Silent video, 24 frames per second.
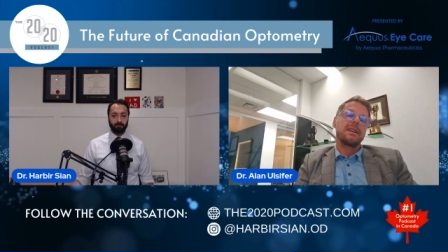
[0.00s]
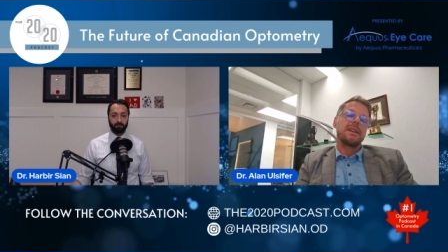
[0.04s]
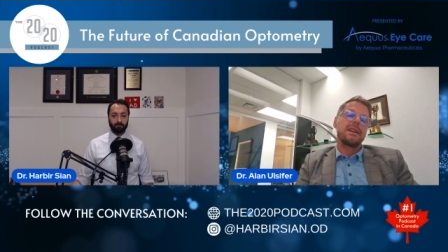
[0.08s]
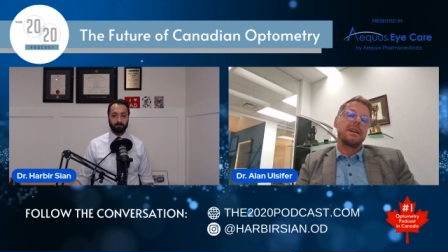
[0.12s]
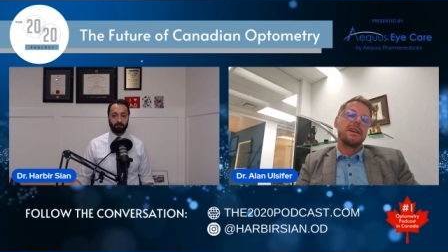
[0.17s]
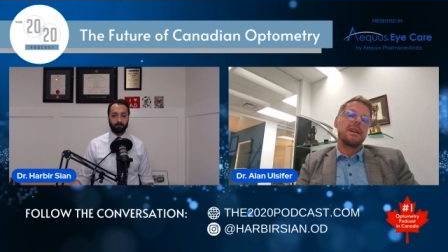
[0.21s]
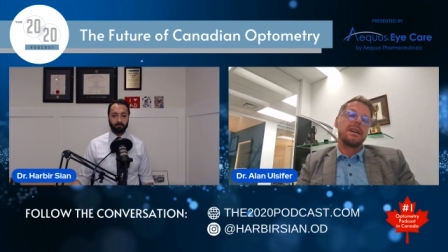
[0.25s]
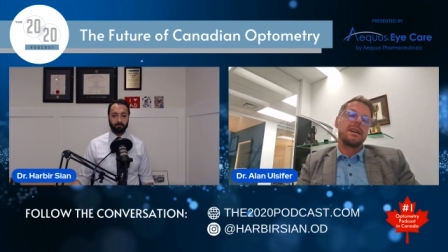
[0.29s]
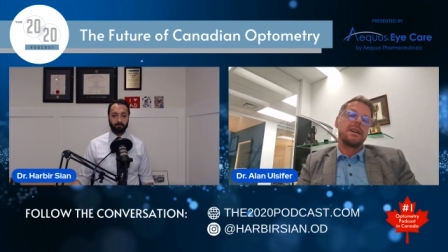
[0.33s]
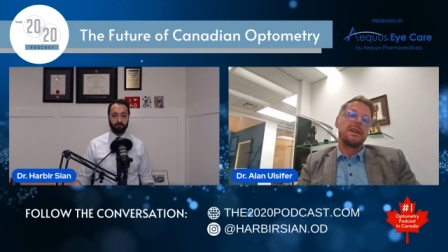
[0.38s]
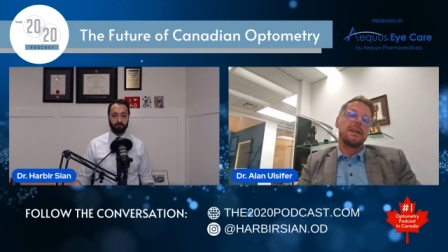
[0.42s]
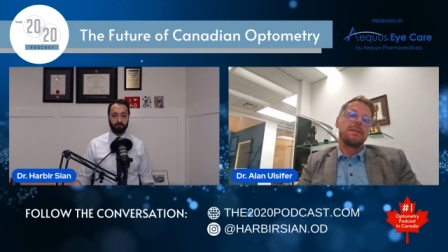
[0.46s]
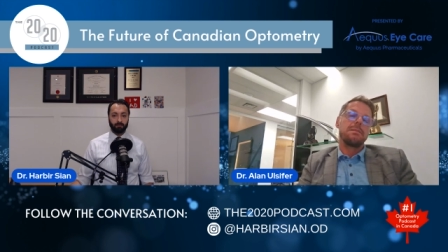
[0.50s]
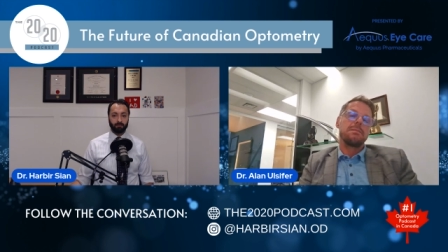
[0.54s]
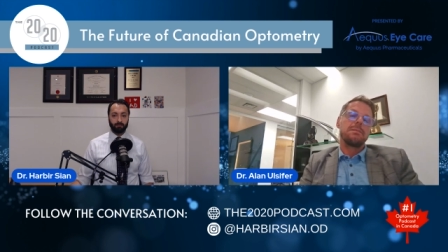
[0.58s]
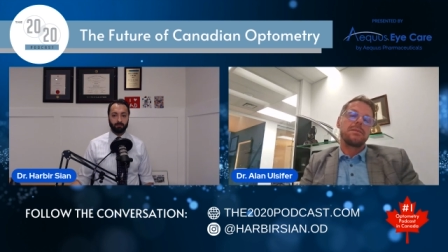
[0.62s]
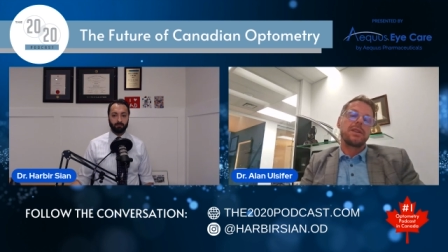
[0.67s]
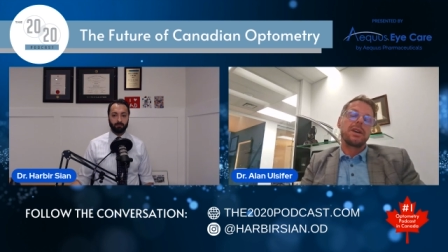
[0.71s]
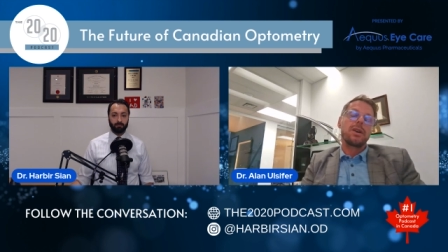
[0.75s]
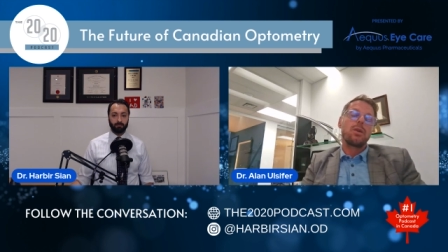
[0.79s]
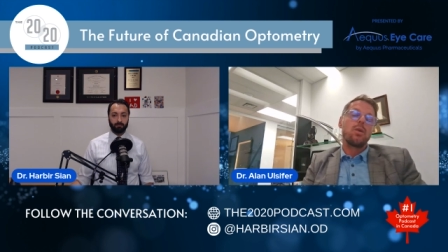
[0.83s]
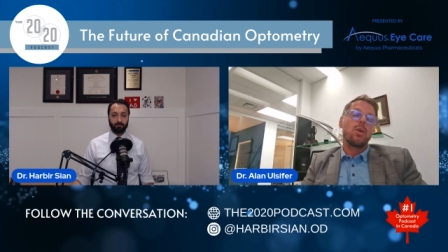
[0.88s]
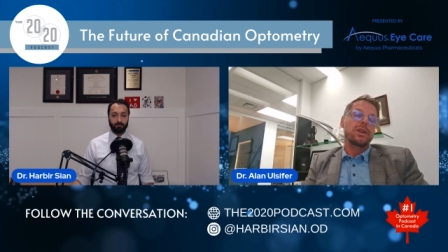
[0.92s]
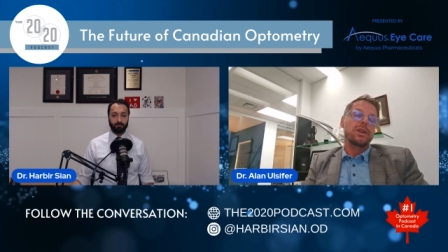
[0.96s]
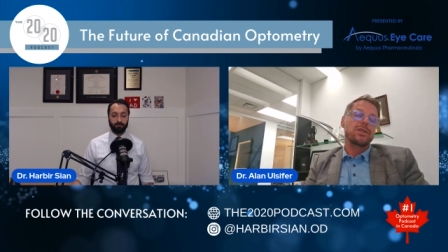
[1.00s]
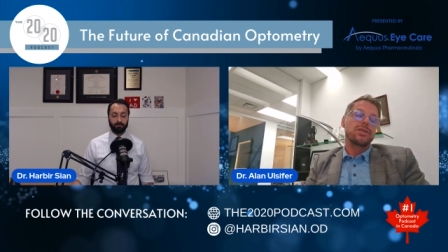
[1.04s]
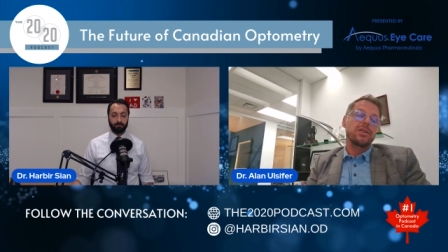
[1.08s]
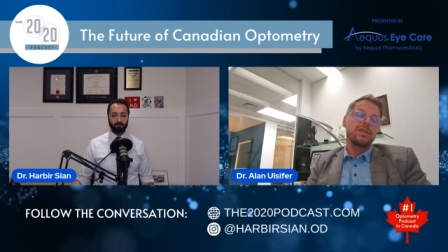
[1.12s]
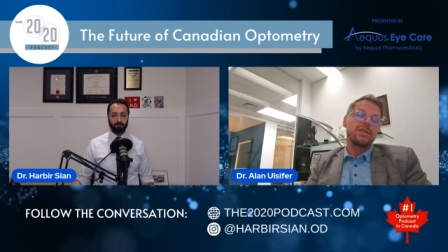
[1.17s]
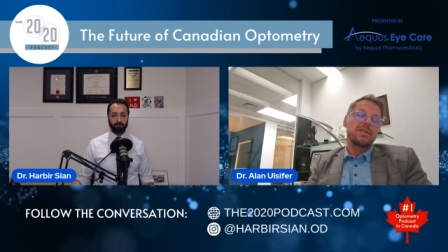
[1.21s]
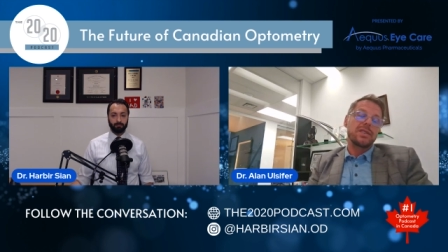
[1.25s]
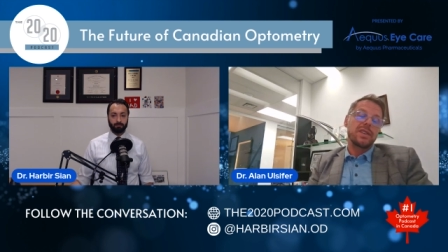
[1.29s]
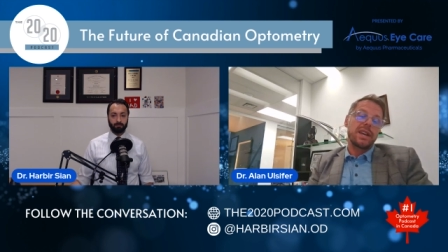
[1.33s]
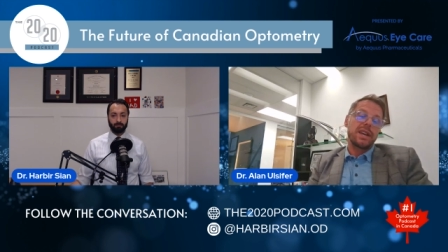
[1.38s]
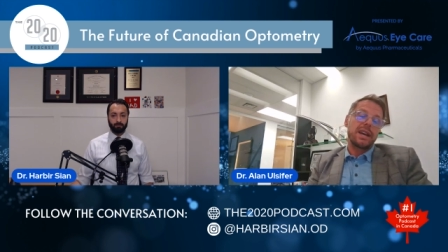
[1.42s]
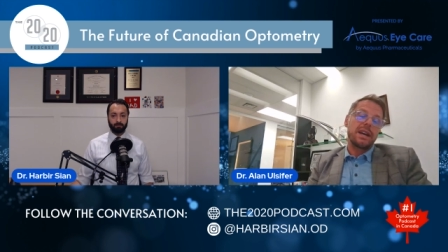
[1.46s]
the
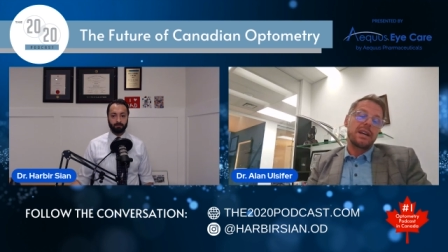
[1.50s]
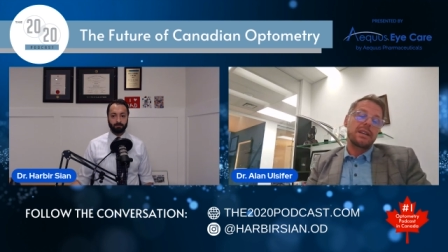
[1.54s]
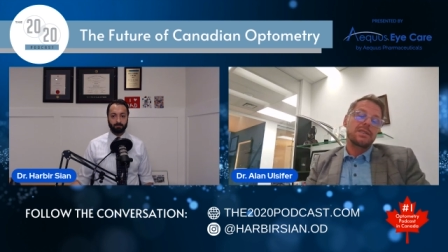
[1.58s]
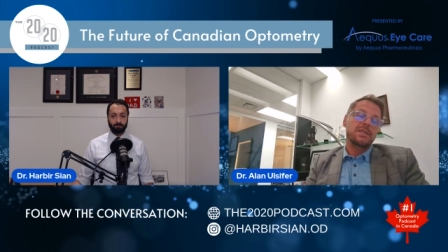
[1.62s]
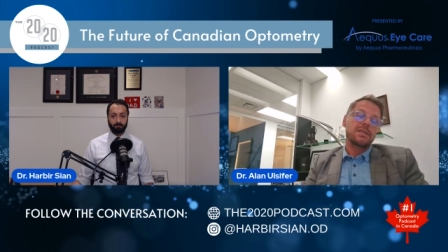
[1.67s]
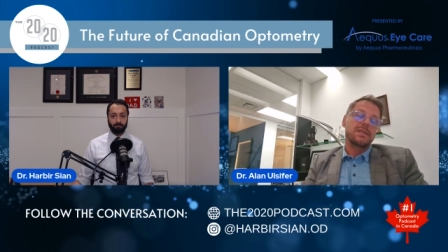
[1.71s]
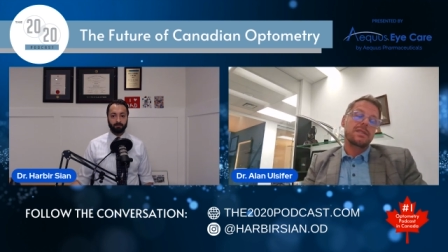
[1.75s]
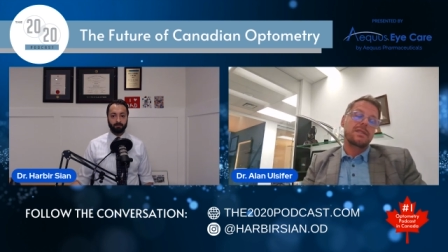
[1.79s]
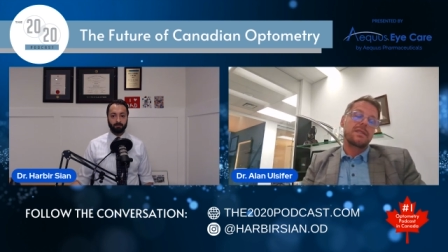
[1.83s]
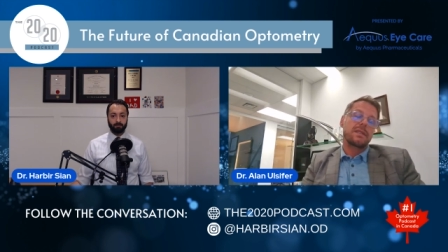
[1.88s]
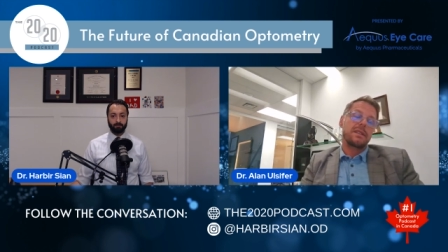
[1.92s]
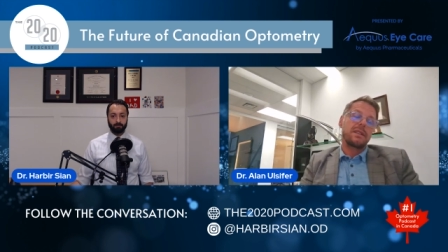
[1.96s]
questions they ask,